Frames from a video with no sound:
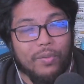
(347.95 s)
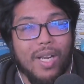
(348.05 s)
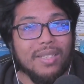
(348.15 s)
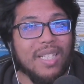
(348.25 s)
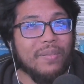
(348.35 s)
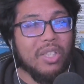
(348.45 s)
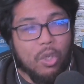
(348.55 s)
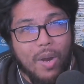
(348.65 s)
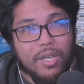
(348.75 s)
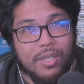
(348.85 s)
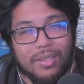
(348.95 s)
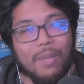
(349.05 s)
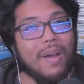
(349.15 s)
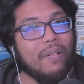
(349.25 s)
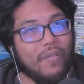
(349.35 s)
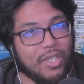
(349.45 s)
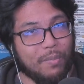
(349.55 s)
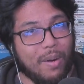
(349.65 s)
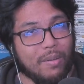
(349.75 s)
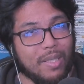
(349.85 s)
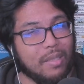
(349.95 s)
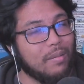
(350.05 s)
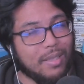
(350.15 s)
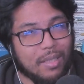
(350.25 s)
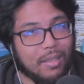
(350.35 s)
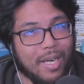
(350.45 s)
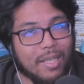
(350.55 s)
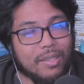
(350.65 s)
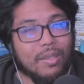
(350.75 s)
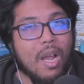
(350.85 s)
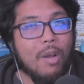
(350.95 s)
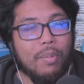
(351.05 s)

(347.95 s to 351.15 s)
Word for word: If you guys have any questions about Fishing Paradiso I didn't know how to answer,